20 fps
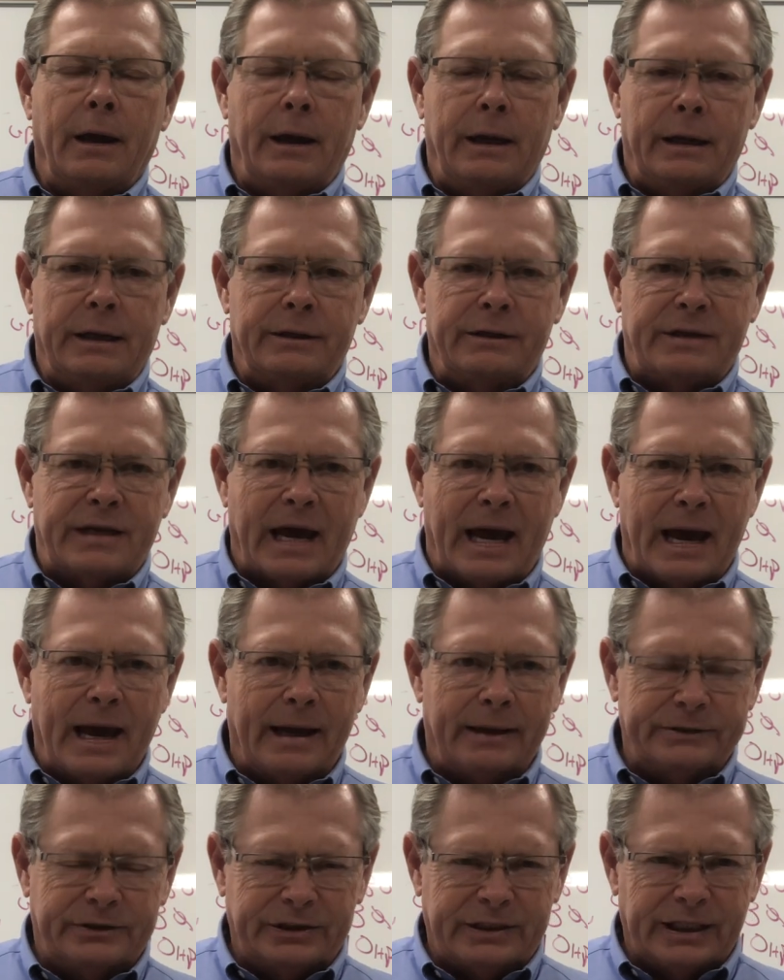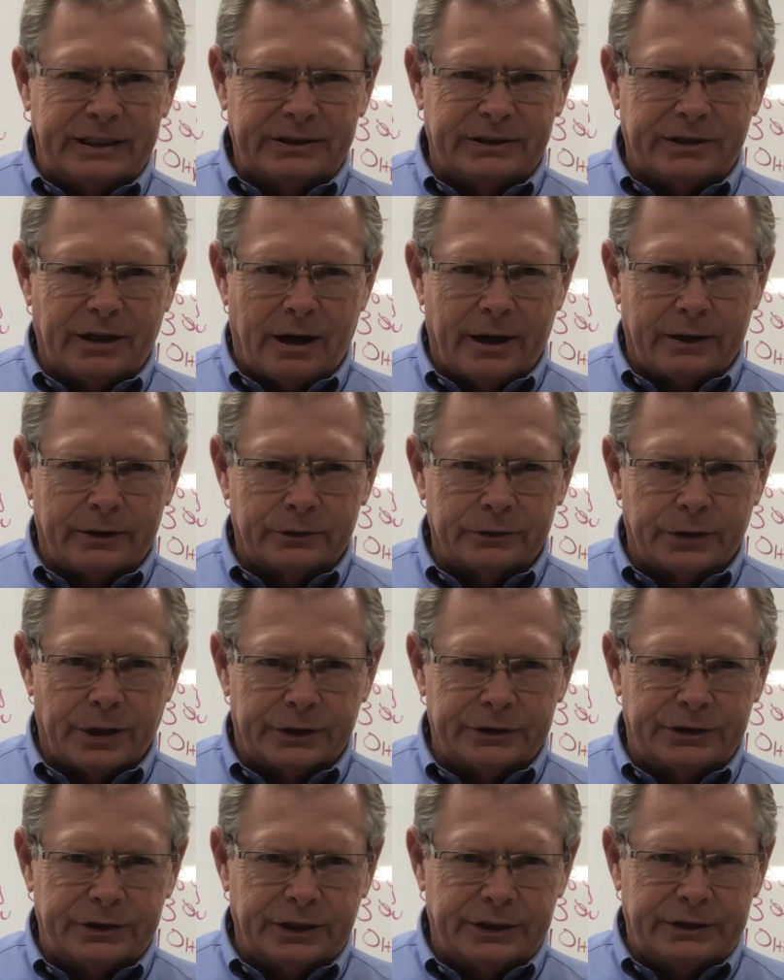In time, 6 cycles on
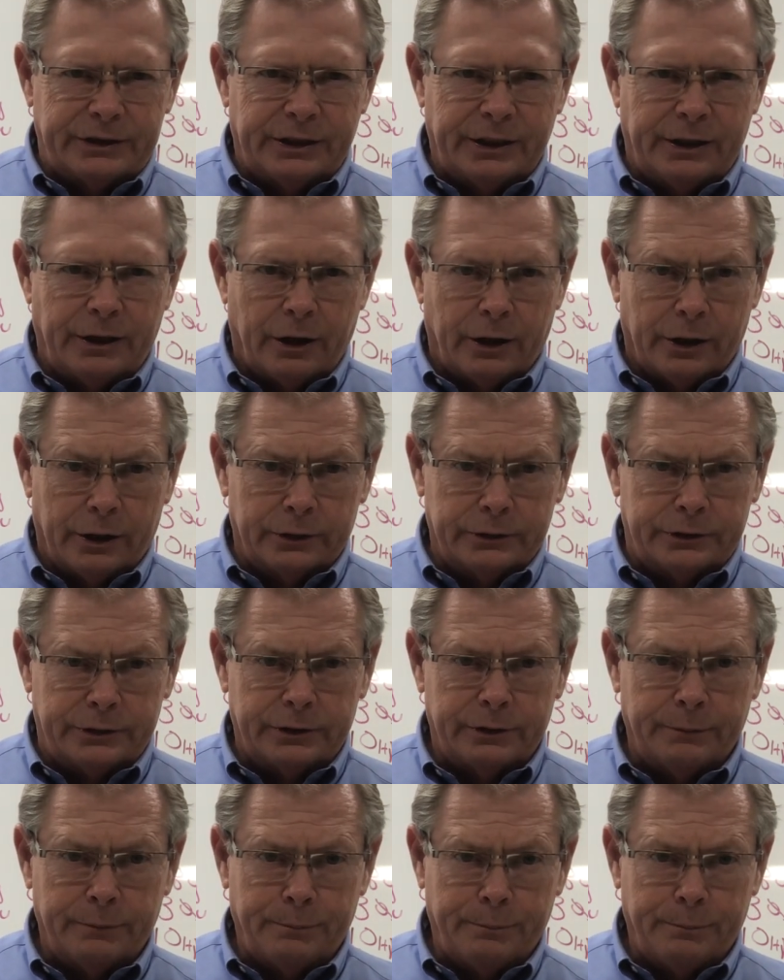60 hertz